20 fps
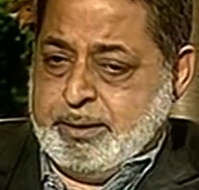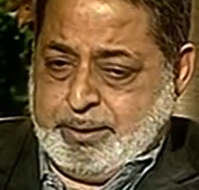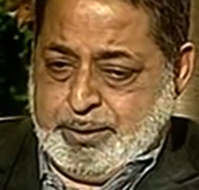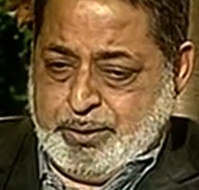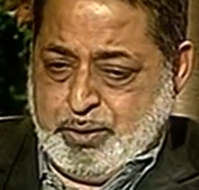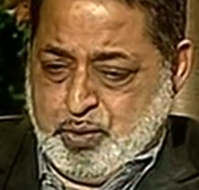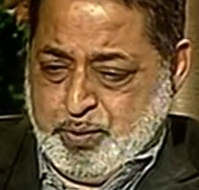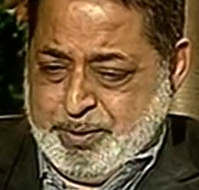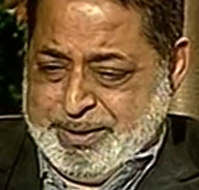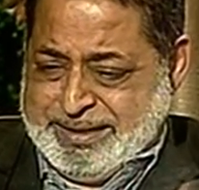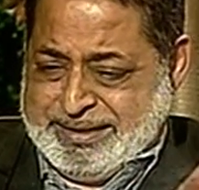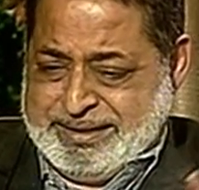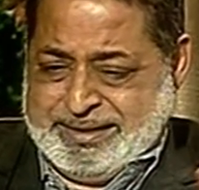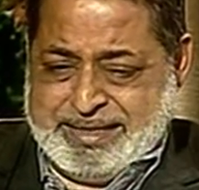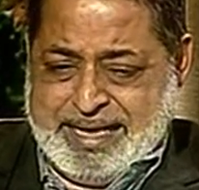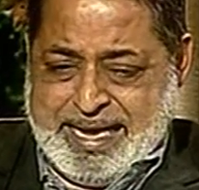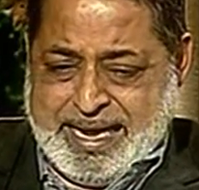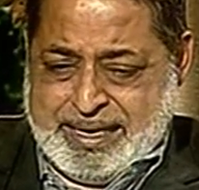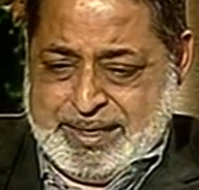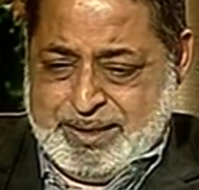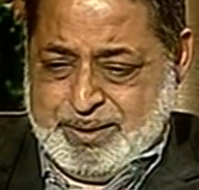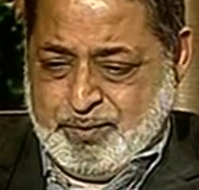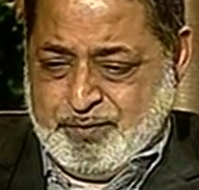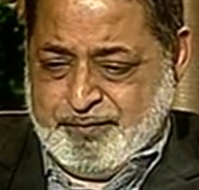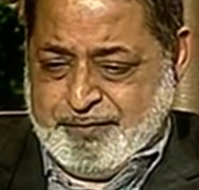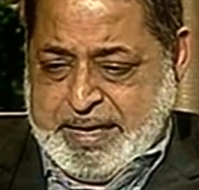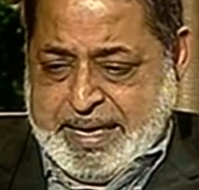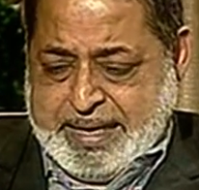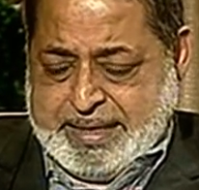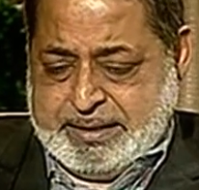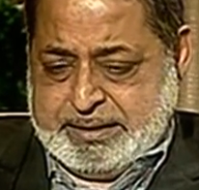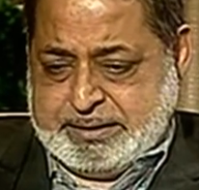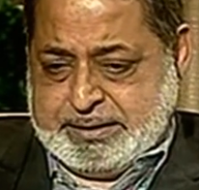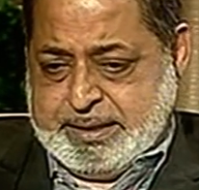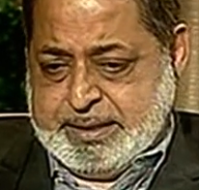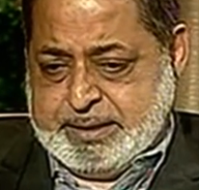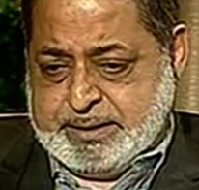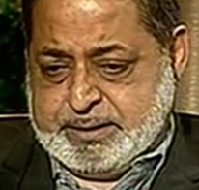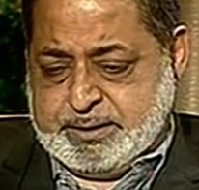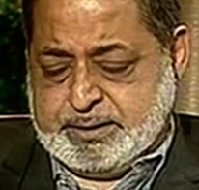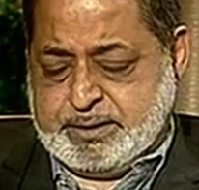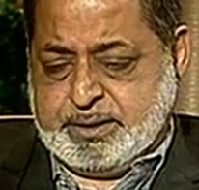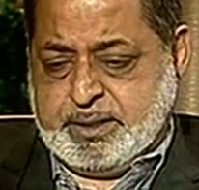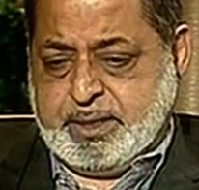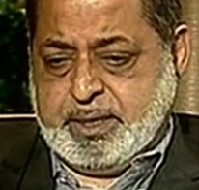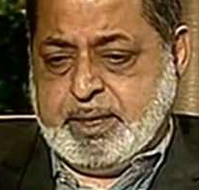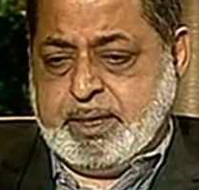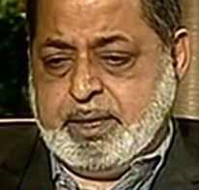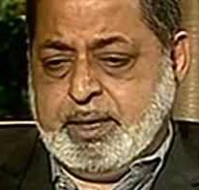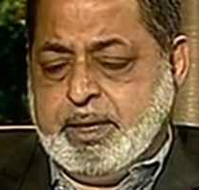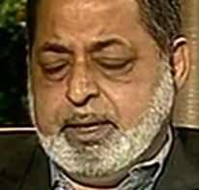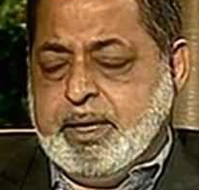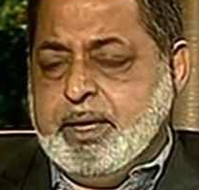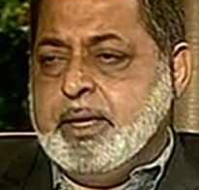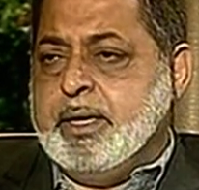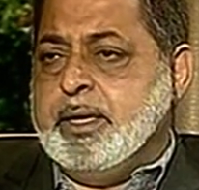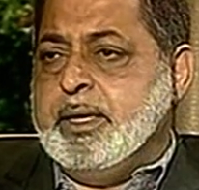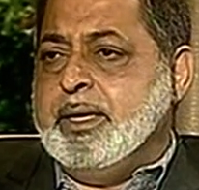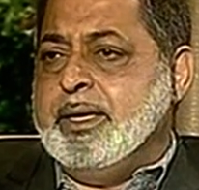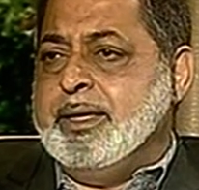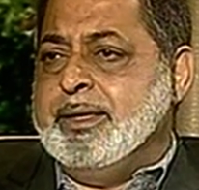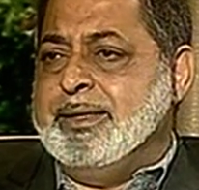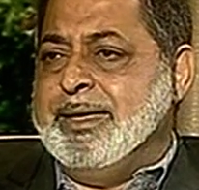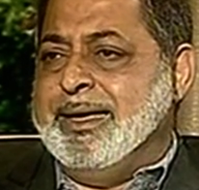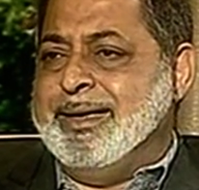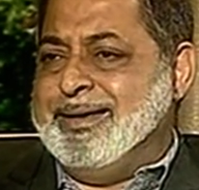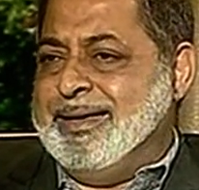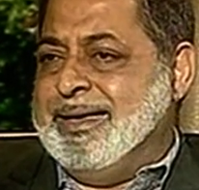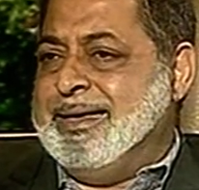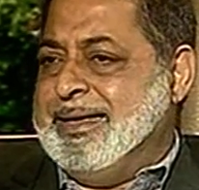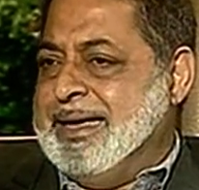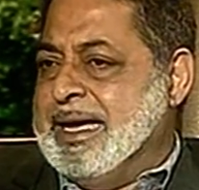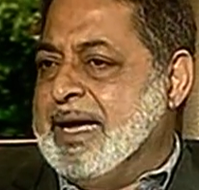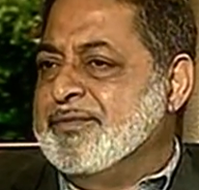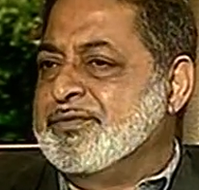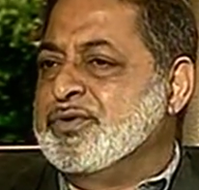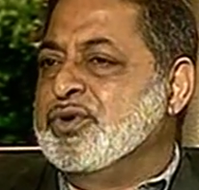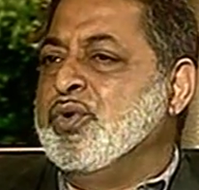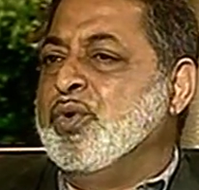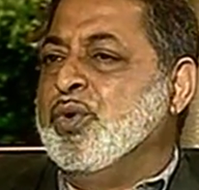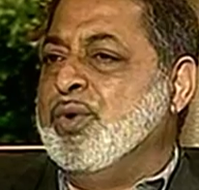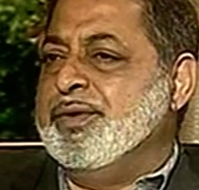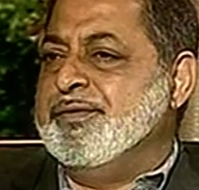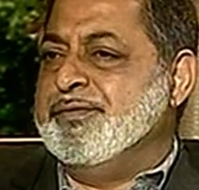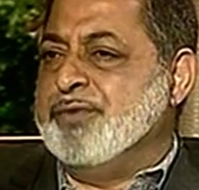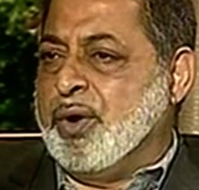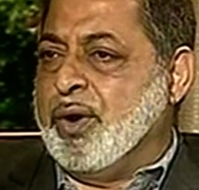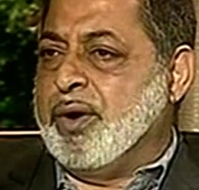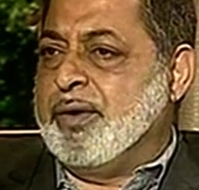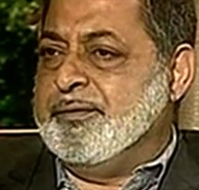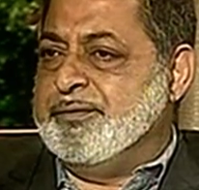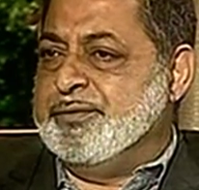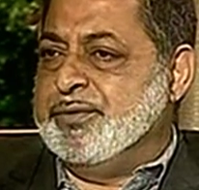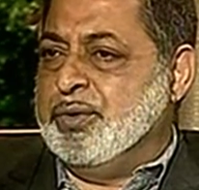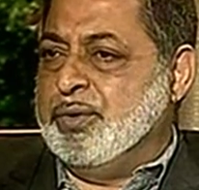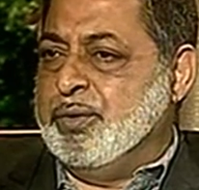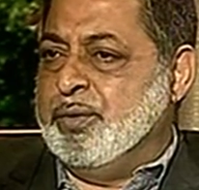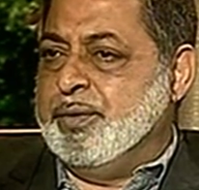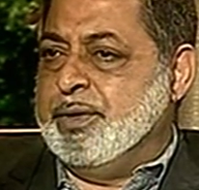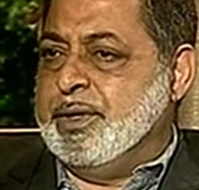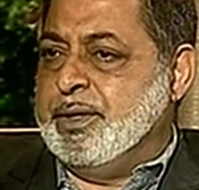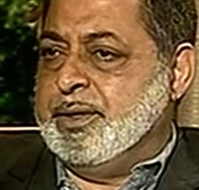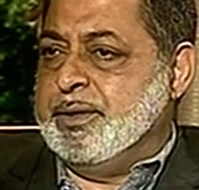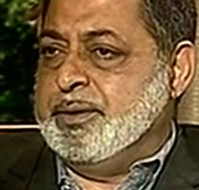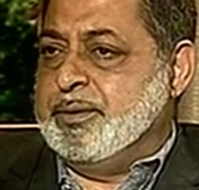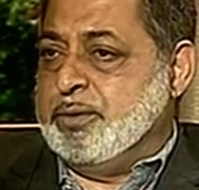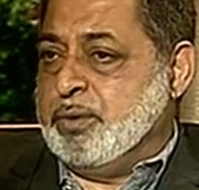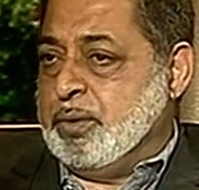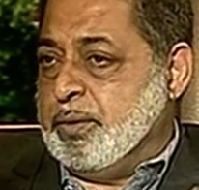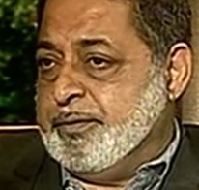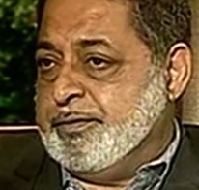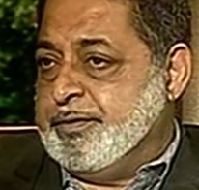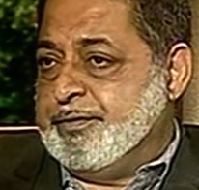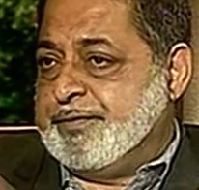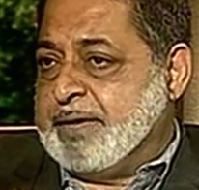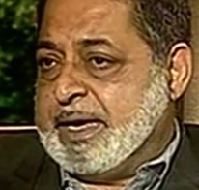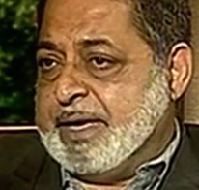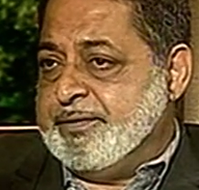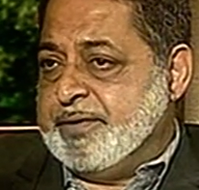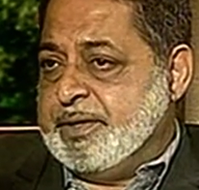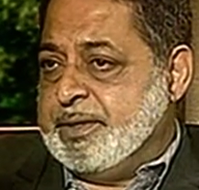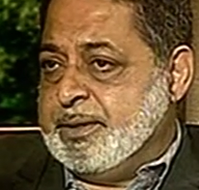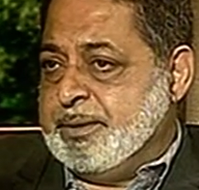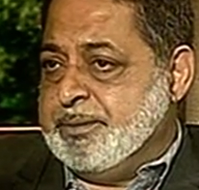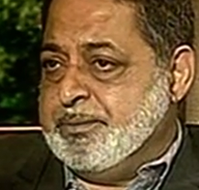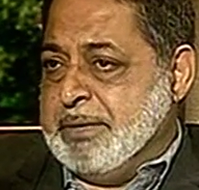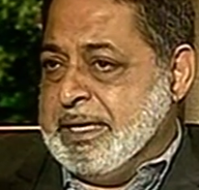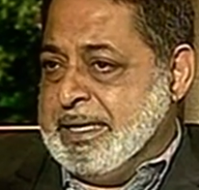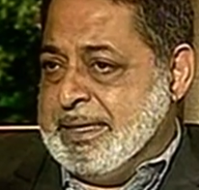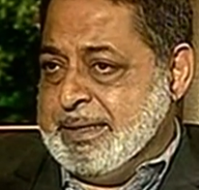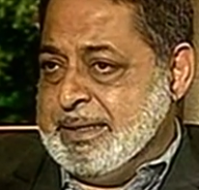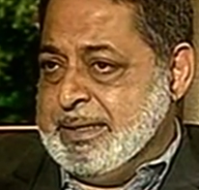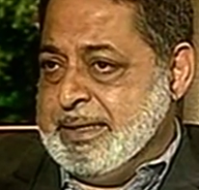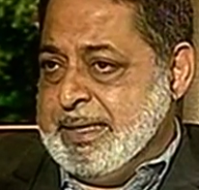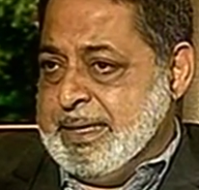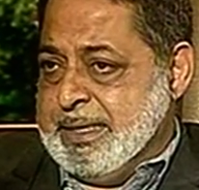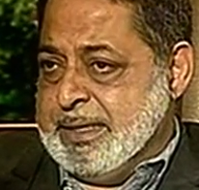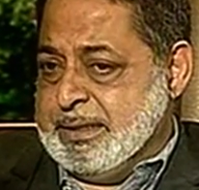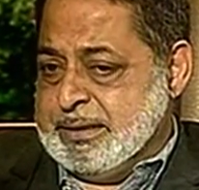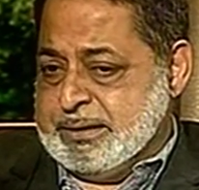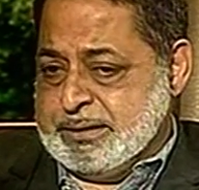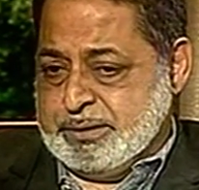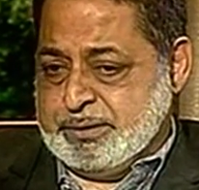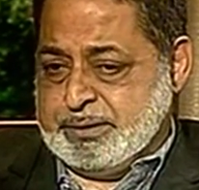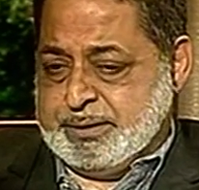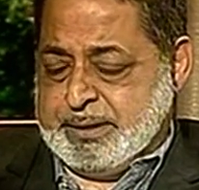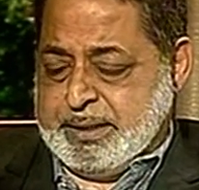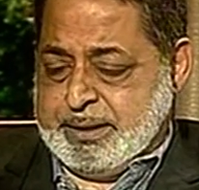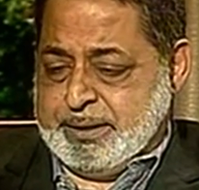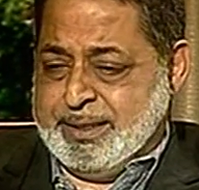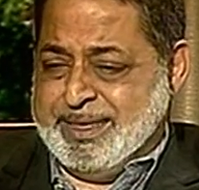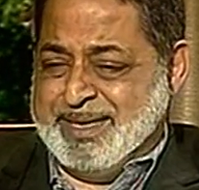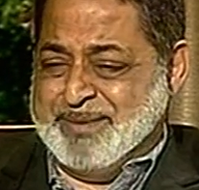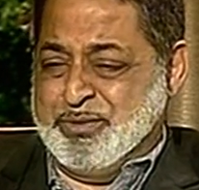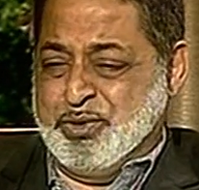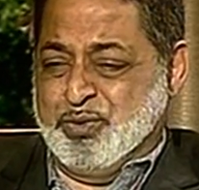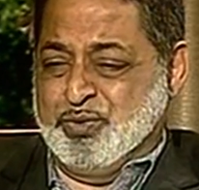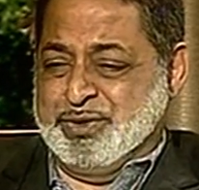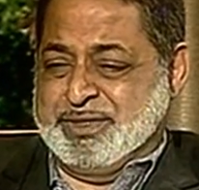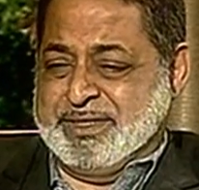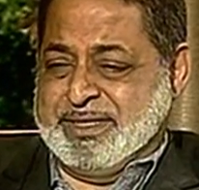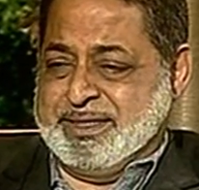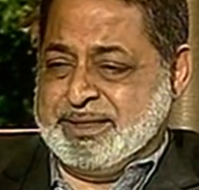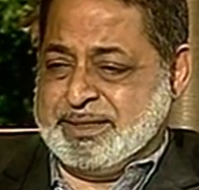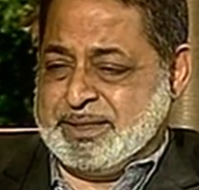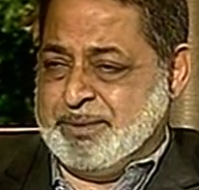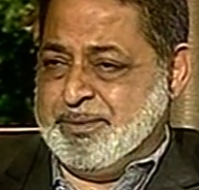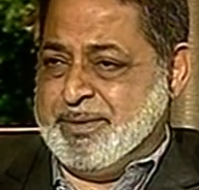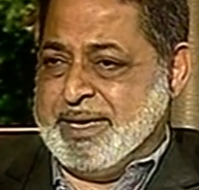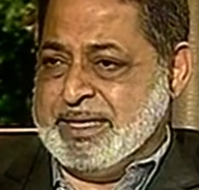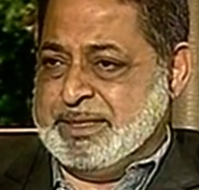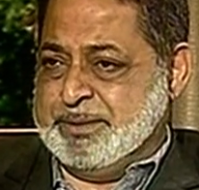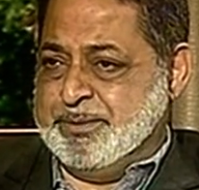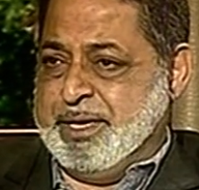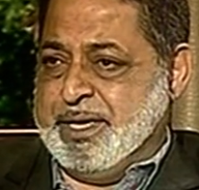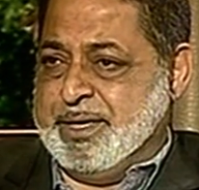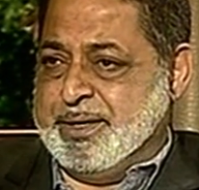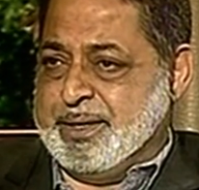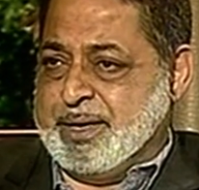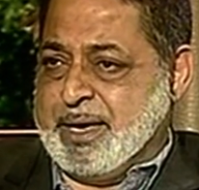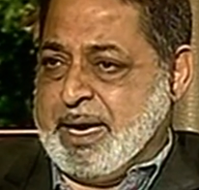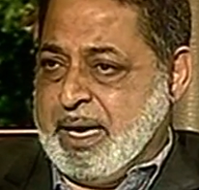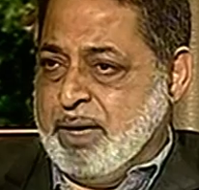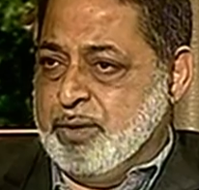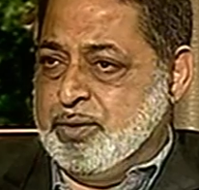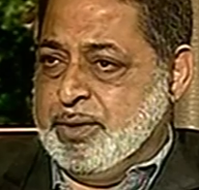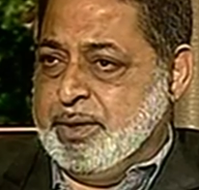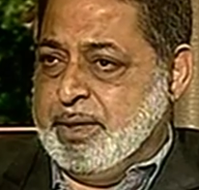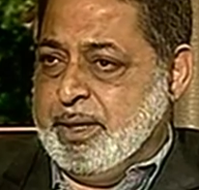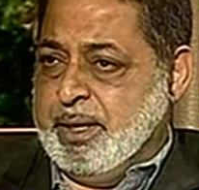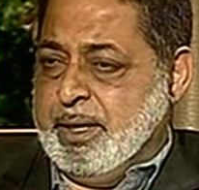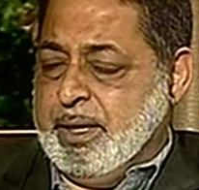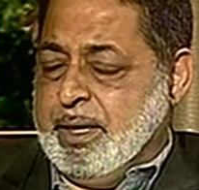Humans and viruses, they really have co-evolved over over 500 million years that the immune system has been around.